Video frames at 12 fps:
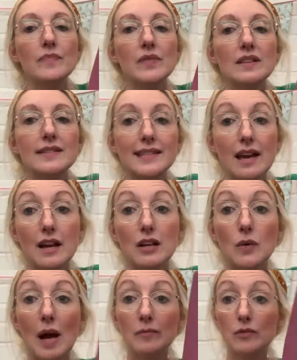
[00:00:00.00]
So
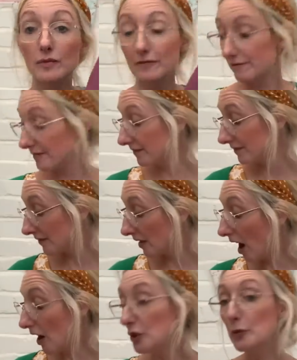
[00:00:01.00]
I'm
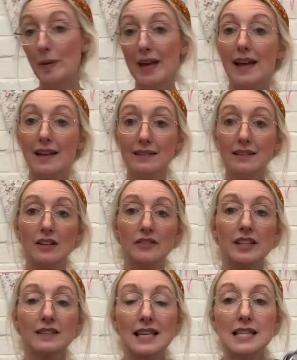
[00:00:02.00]
hoping
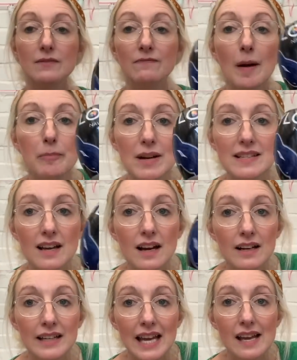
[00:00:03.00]
that this fabric
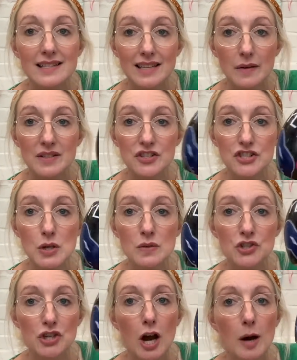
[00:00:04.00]
dye is going to do the
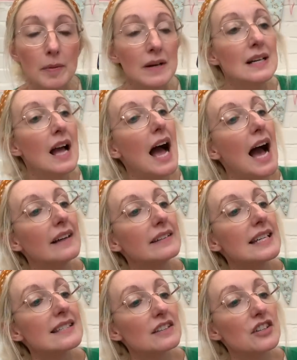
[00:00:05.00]
job, and
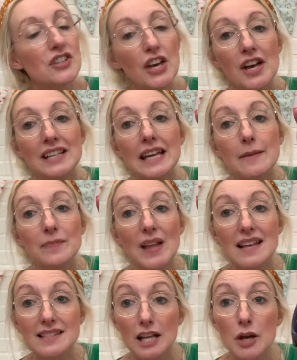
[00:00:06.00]
it's going to turn it
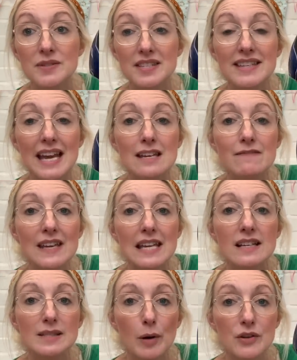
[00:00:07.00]
as close to navy
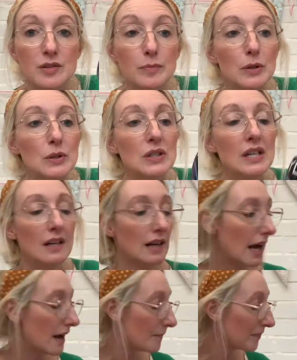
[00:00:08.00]
as possible,
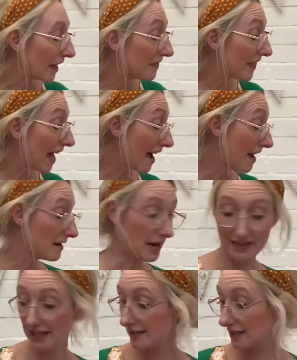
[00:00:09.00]
and then I
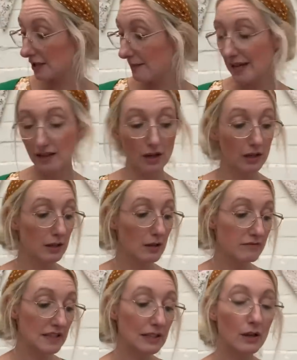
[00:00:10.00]
think it's going to make a
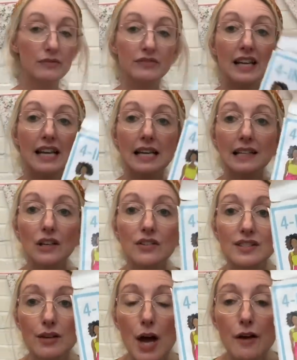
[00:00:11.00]
lovely little
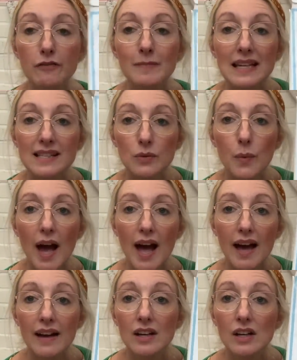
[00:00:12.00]
skirt for me to wear